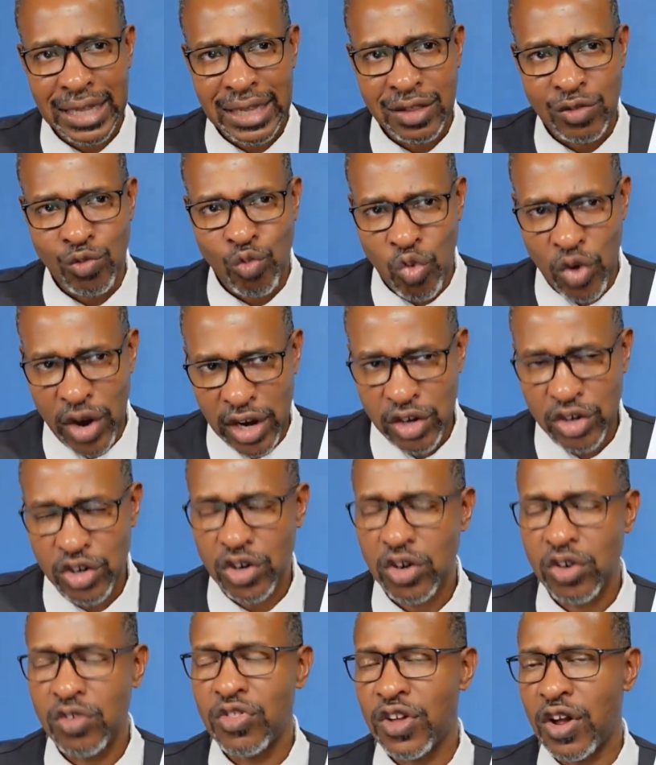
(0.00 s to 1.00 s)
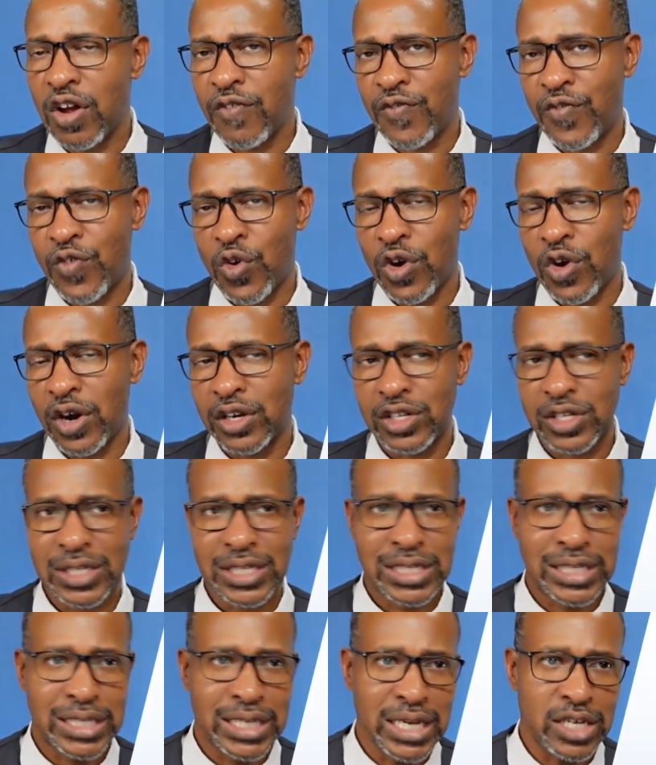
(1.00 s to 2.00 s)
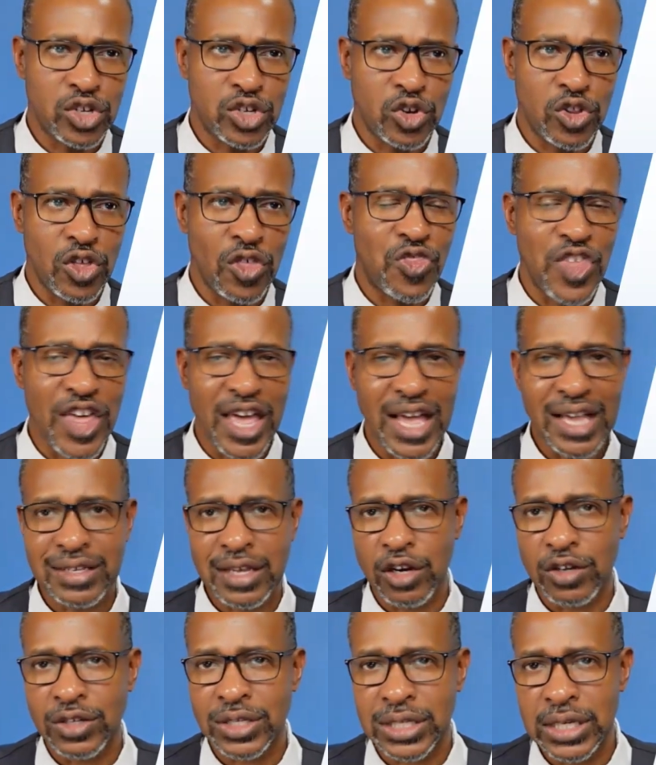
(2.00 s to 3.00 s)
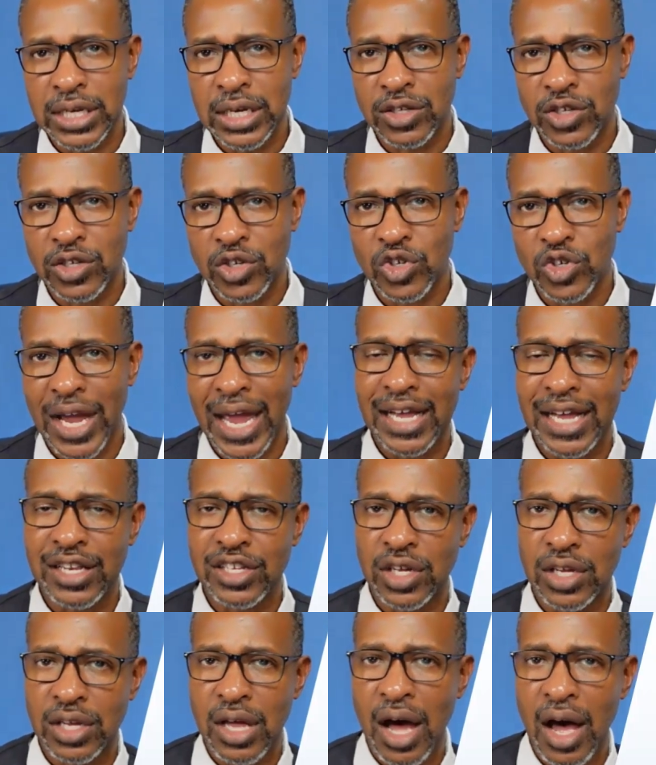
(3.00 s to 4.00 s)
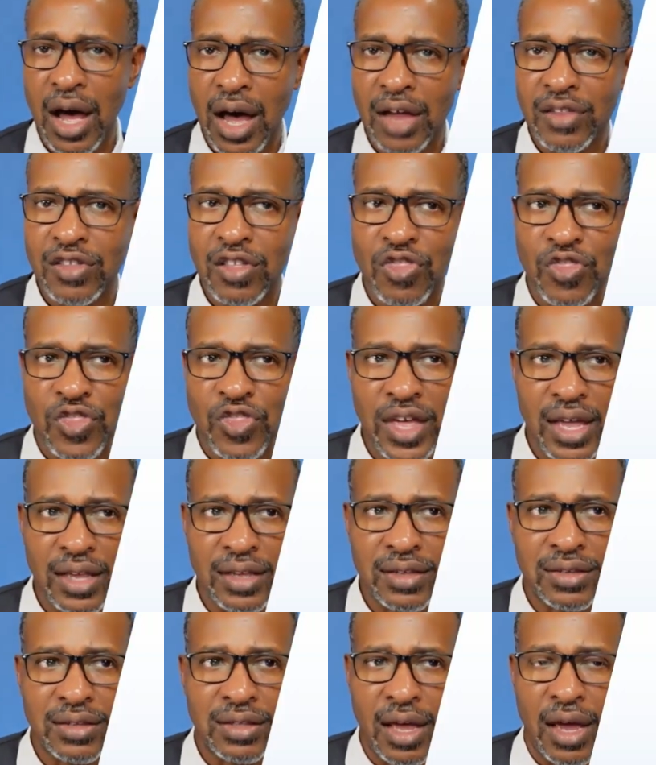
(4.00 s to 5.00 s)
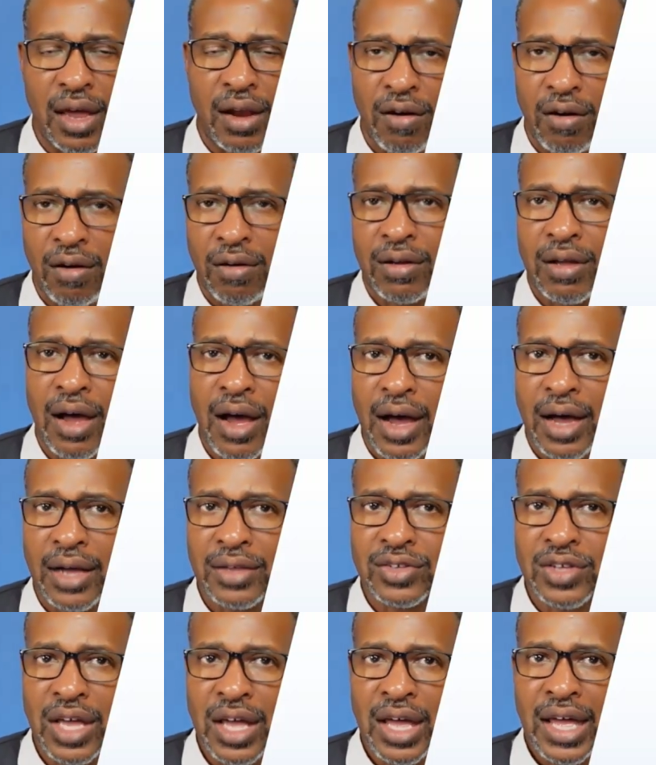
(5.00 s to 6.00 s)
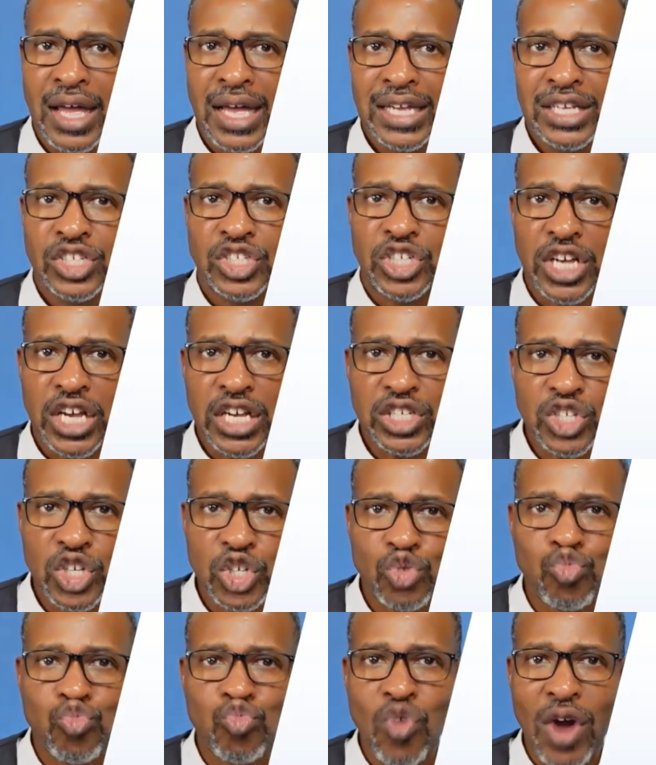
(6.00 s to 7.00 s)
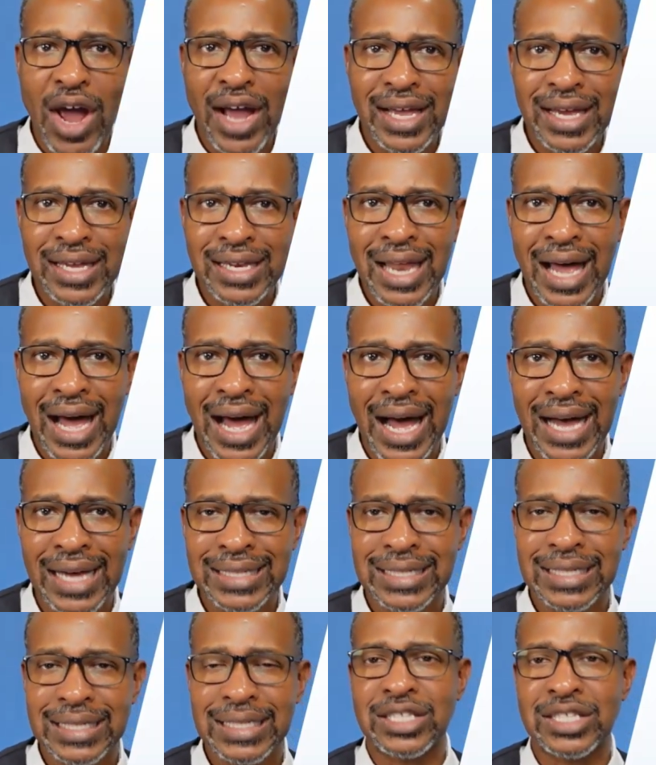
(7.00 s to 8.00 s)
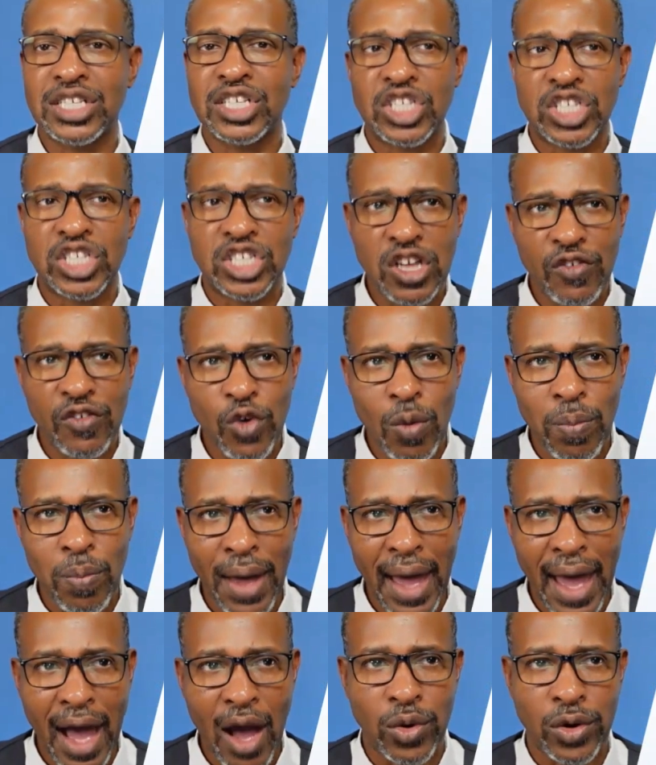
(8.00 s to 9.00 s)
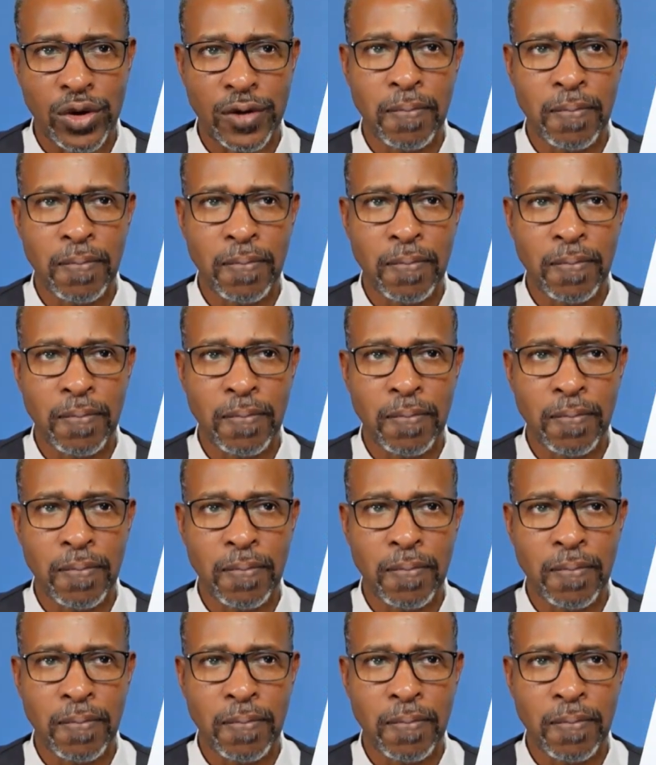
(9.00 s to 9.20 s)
Render therefore unto Caesar the things that are Caesar, and to God the things that are God's. Jesus recognizes the civil power.